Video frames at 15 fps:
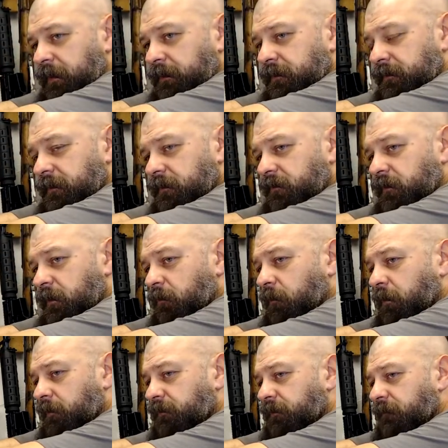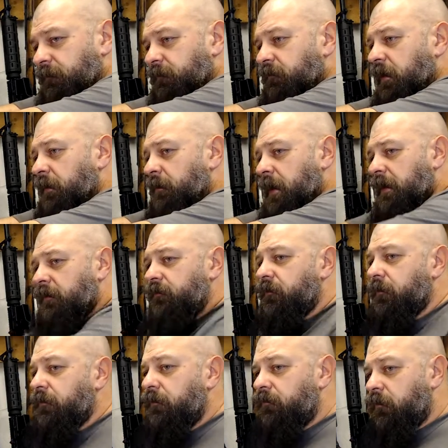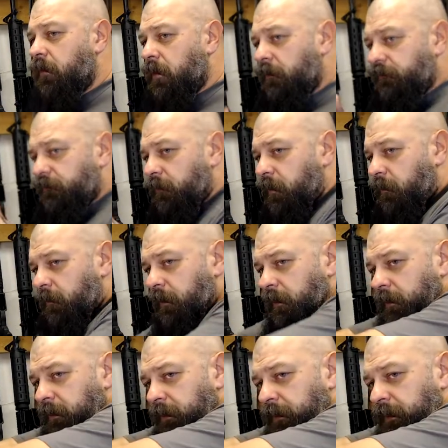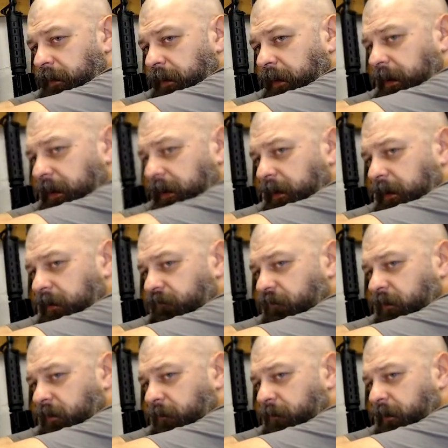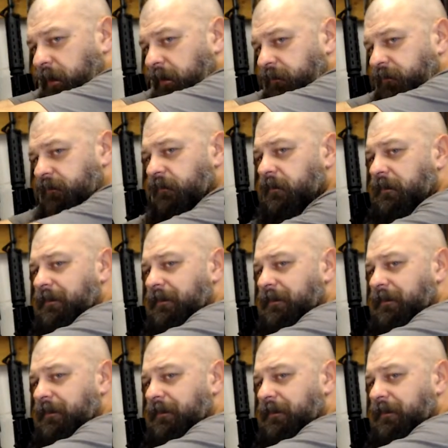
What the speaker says: The things that I want to see for dry practice are the draw stroke and a trigger press,